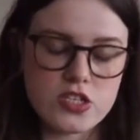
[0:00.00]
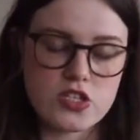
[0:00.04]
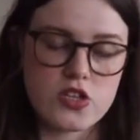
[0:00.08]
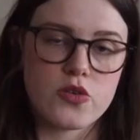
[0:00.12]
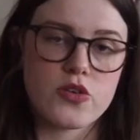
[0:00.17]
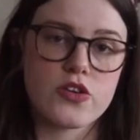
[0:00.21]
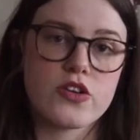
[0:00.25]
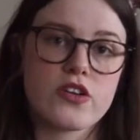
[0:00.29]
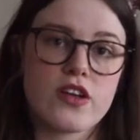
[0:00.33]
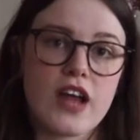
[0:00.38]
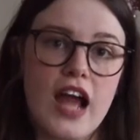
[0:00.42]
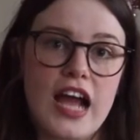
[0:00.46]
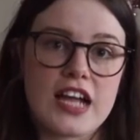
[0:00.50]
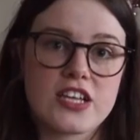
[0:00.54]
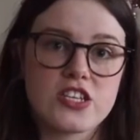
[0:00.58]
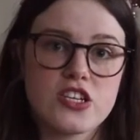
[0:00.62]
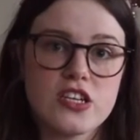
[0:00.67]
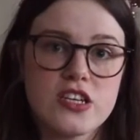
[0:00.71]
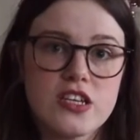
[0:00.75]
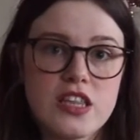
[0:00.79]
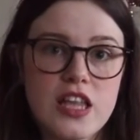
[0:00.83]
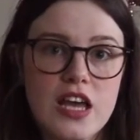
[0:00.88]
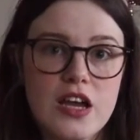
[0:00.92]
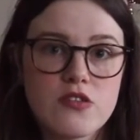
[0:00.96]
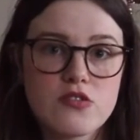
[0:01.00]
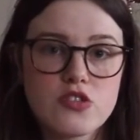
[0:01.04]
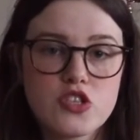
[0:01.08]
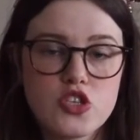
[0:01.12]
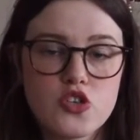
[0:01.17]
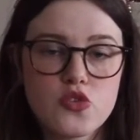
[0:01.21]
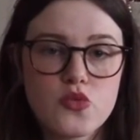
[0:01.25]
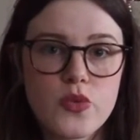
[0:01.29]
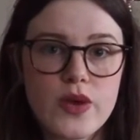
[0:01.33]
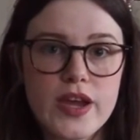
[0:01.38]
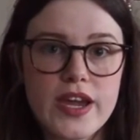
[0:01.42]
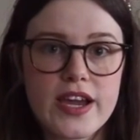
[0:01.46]
So you're actually allowed
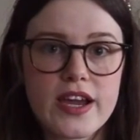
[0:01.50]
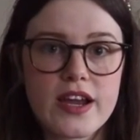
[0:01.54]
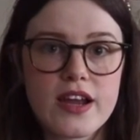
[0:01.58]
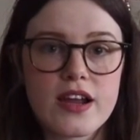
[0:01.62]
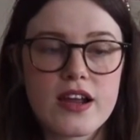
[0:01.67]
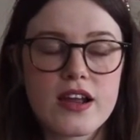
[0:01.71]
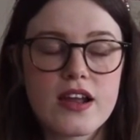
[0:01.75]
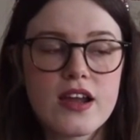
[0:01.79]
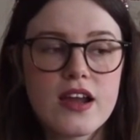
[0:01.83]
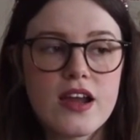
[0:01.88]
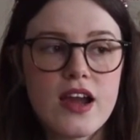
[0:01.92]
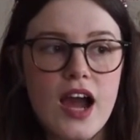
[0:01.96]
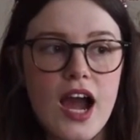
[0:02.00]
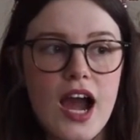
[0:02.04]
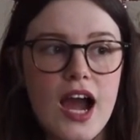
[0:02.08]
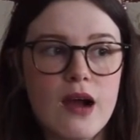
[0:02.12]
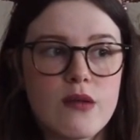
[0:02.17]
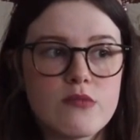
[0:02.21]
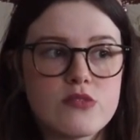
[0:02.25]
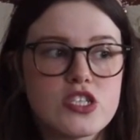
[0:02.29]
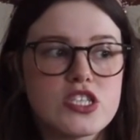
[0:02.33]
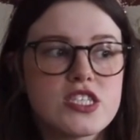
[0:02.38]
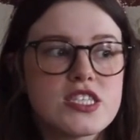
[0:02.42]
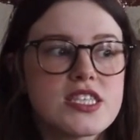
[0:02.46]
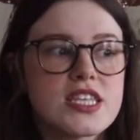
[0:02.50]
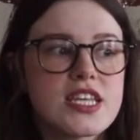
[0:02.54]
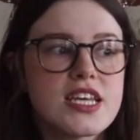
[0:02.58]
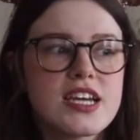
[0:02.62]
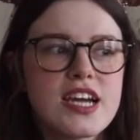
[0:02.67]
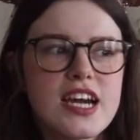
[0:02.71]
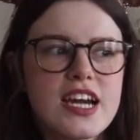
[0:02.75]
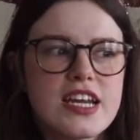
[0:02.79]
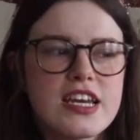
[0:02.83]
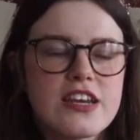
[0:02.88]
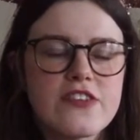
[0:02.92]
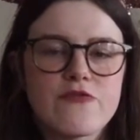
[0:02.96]
to wear, just
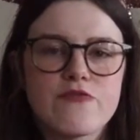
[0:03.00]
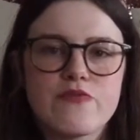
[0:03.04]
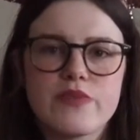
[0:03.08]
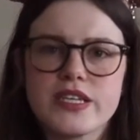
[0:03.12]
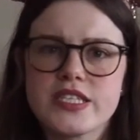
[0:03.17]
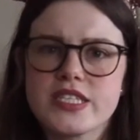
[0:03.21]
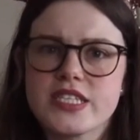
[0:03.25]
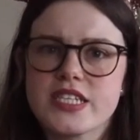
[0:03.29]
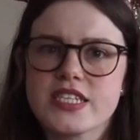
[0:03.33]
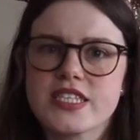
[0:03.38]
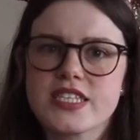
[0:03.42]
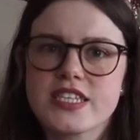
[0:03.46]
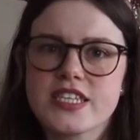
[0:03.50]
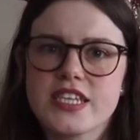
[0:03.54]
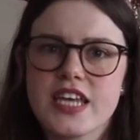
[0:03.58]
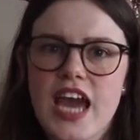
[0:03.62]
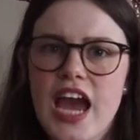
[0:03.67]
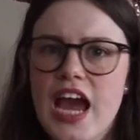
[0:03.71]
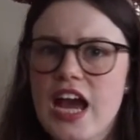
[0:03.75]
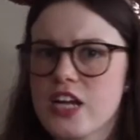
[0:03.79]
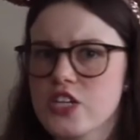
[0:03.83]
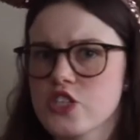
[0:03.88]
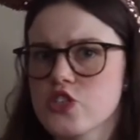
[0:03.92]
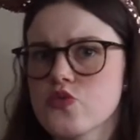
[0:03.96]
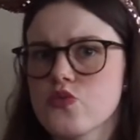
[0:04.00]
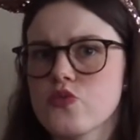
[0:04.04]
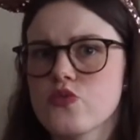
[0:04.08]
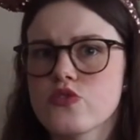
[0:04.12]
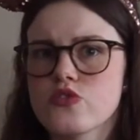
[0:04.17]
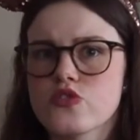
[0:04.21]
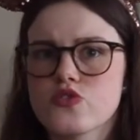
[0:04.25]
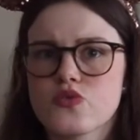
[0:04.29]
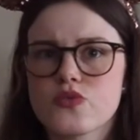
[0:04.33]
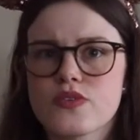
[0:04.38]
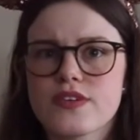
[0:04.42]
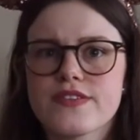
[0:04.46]
think kind of business
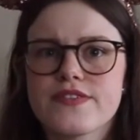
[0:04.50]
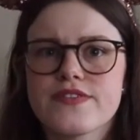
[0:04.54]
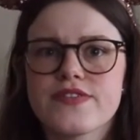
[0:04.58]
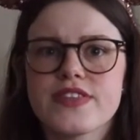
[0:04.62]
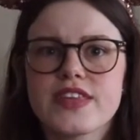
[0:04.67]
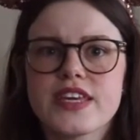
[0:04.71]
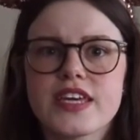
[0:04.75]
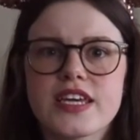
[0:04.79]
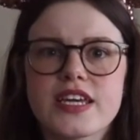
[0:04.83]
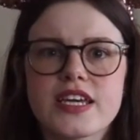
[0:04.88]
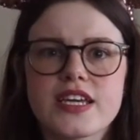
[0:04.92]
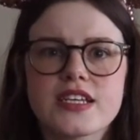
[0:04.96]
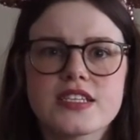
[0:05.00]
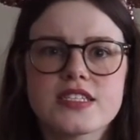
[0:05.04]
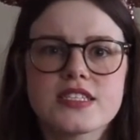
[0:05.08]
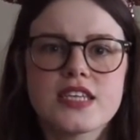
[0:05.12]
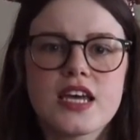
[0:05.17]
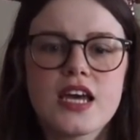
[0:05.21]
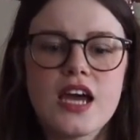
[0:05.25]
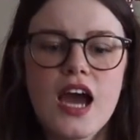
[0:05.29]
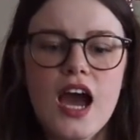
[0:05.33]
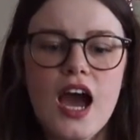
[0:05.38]
casual sort of things.